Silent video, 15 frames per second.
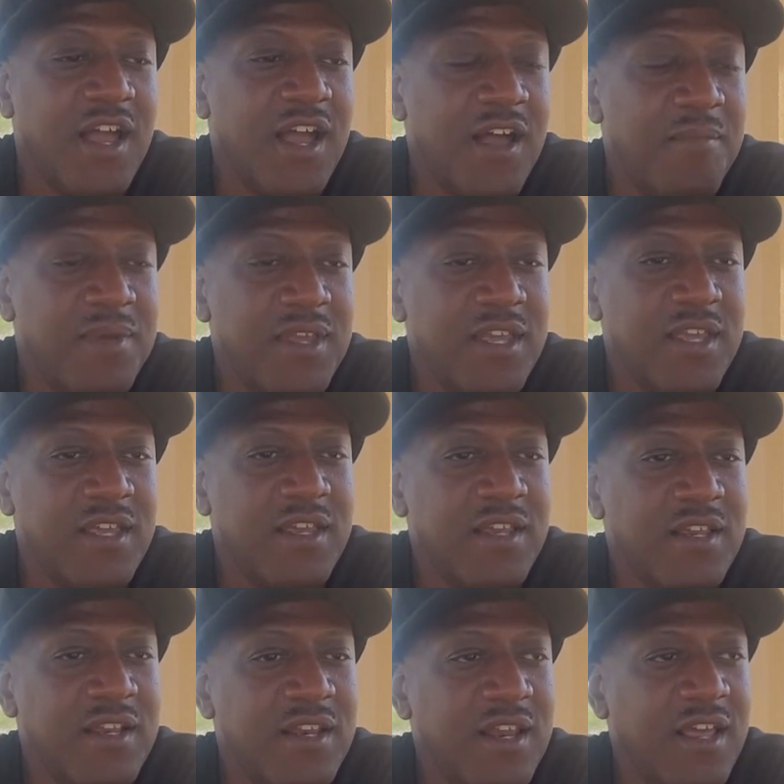I
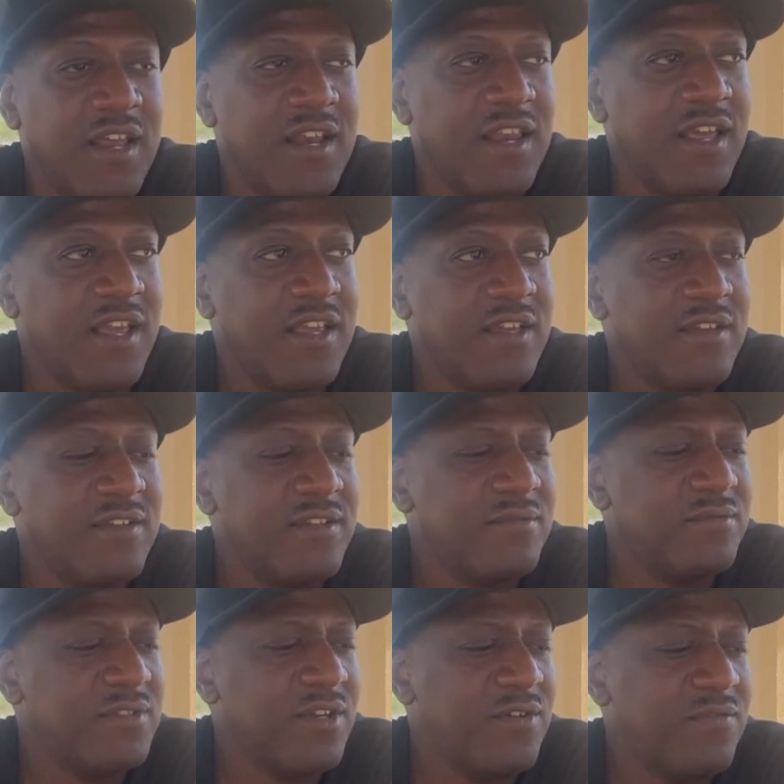mean, like it
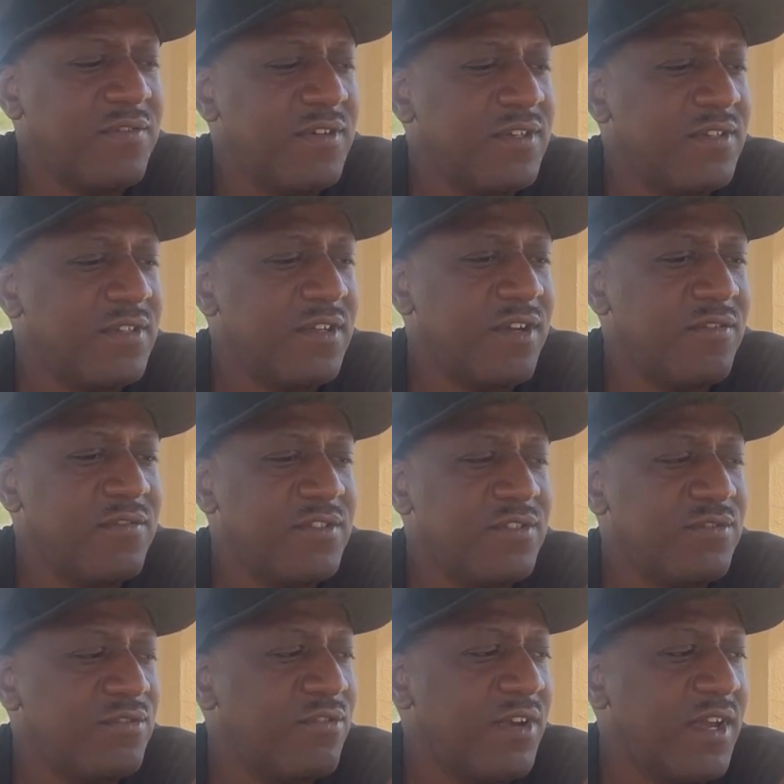was over
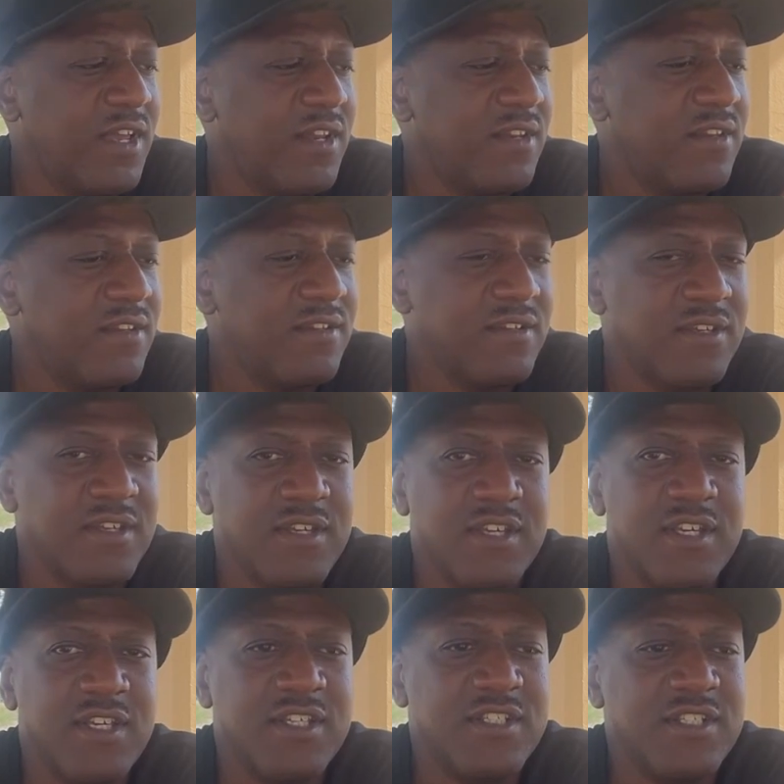2 grand
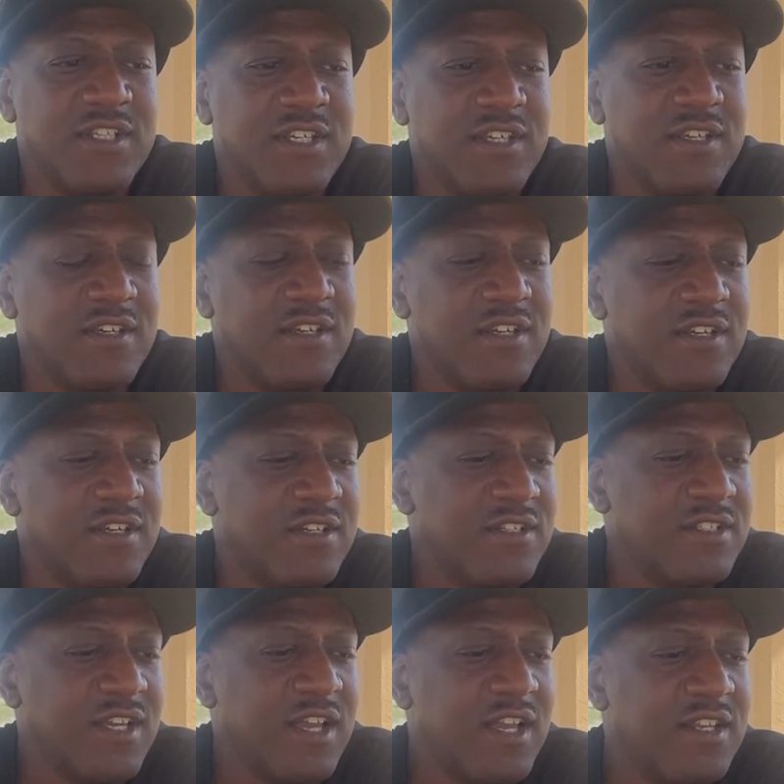easily,
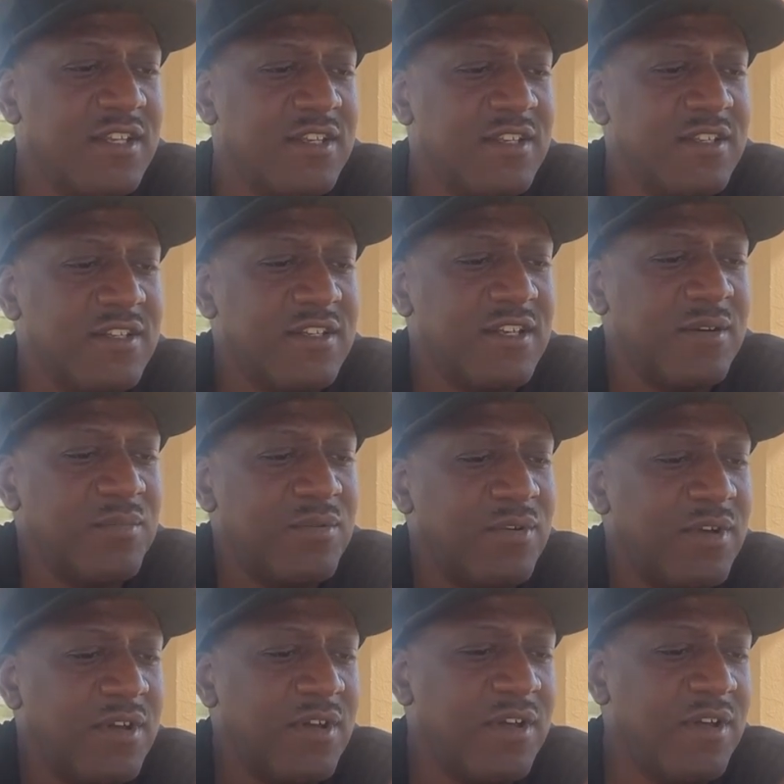because I got the
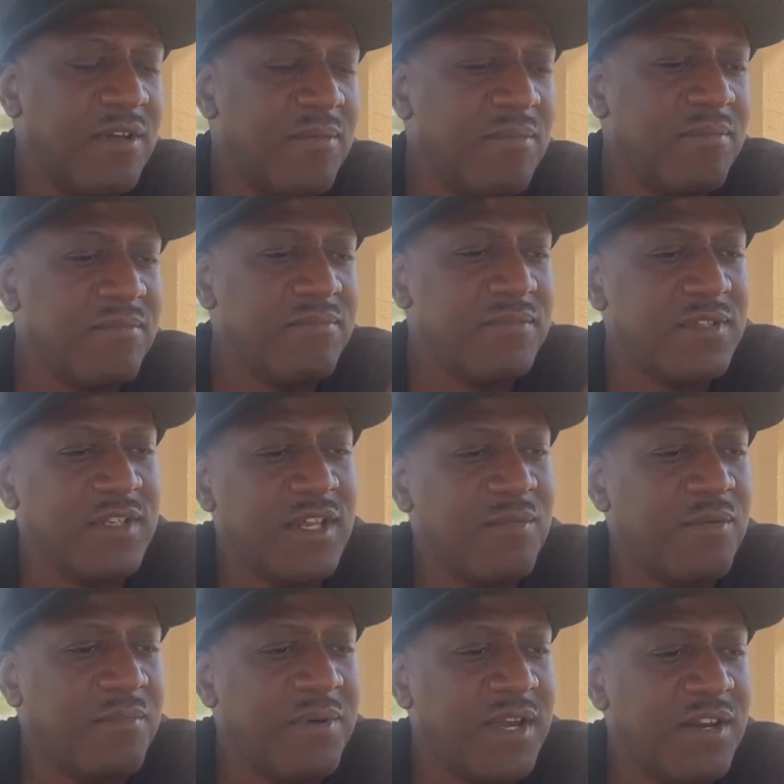
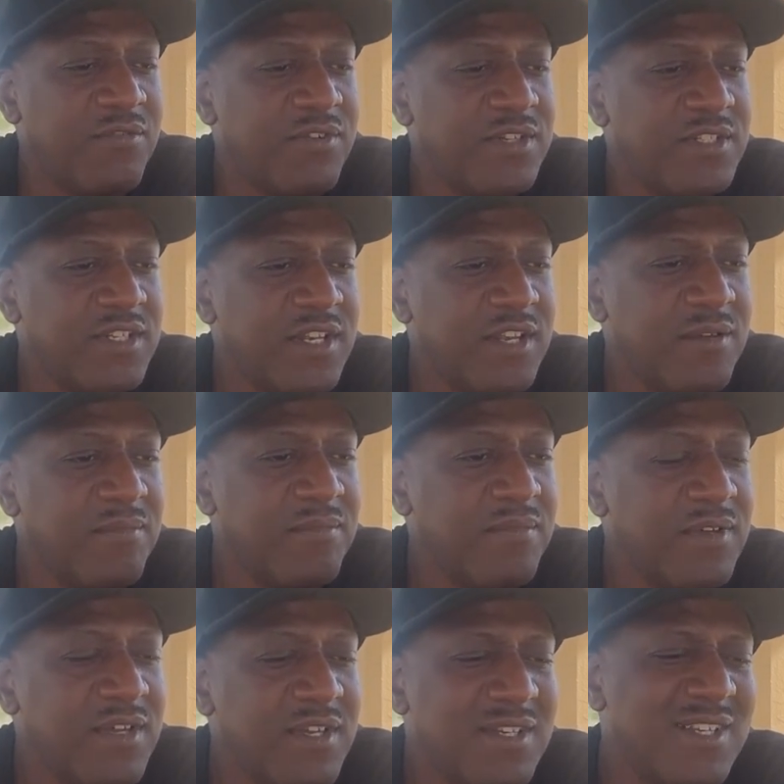double battery setup.
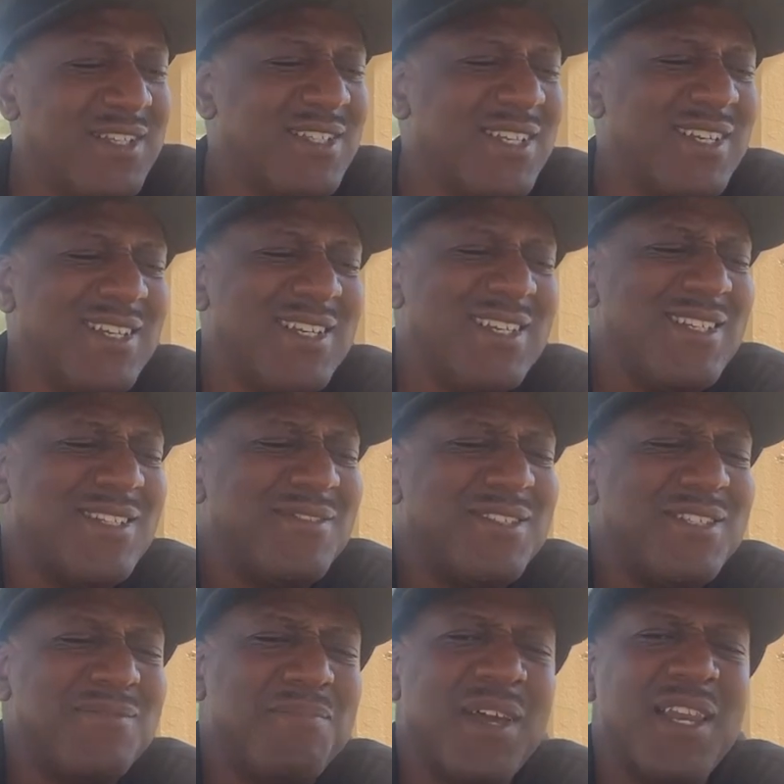They're selling each of
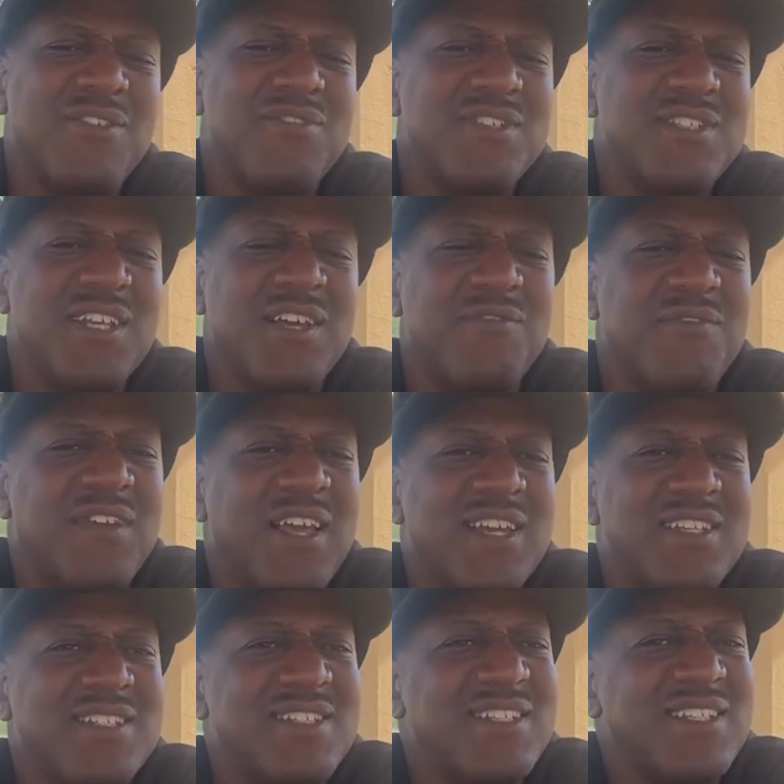these batteries now for
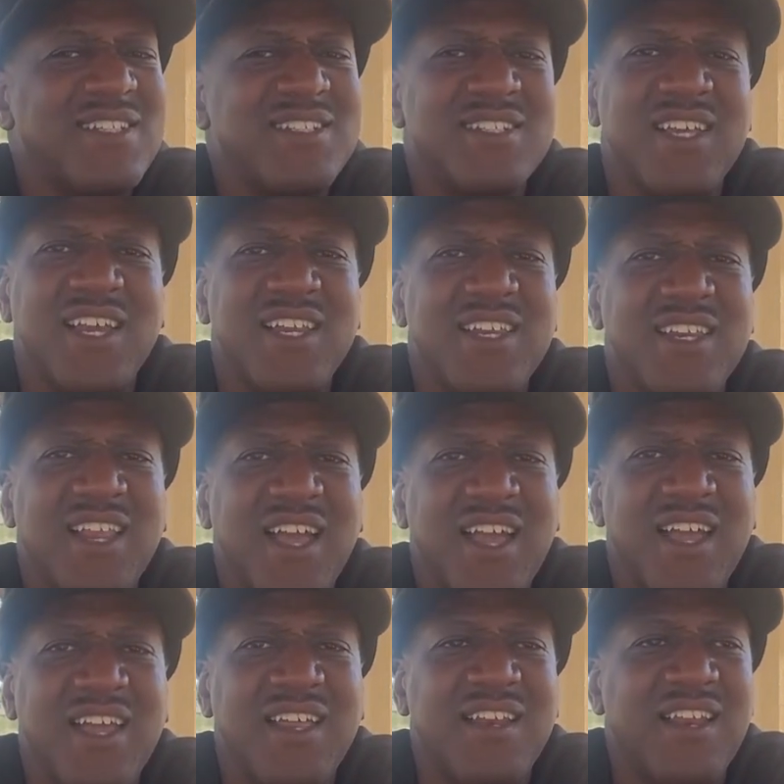like
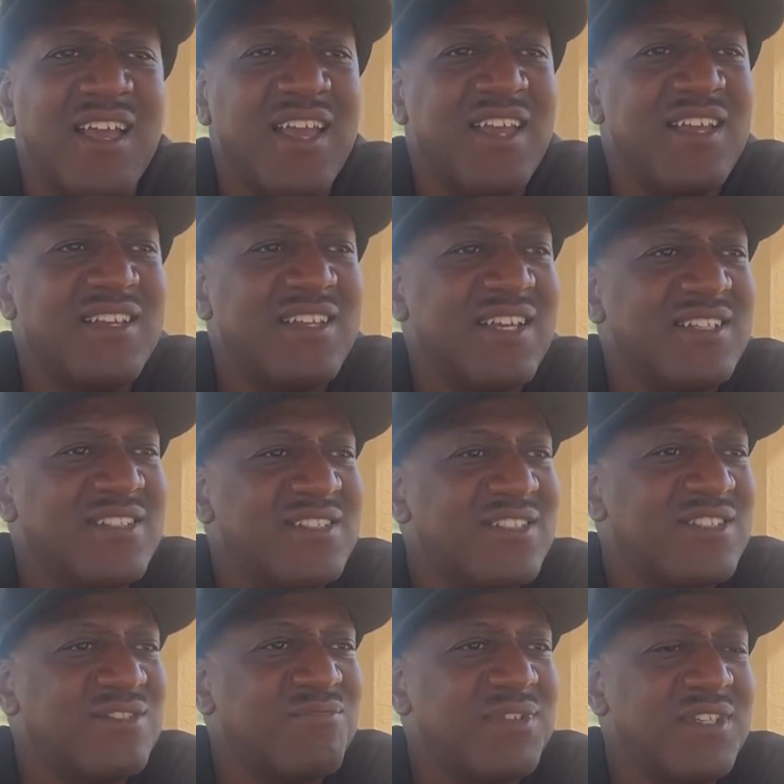6.99. Like, that's
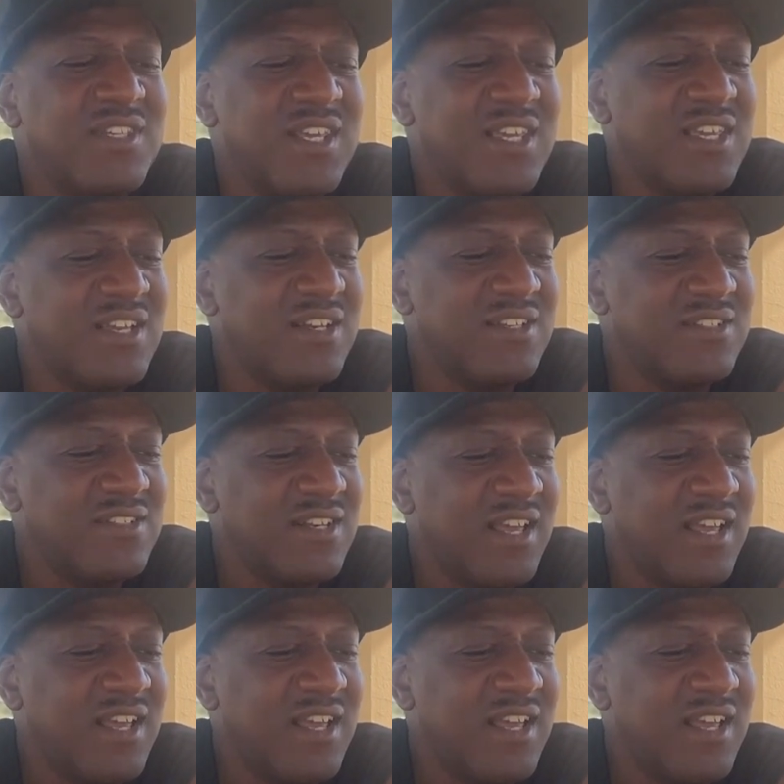just ridiculous.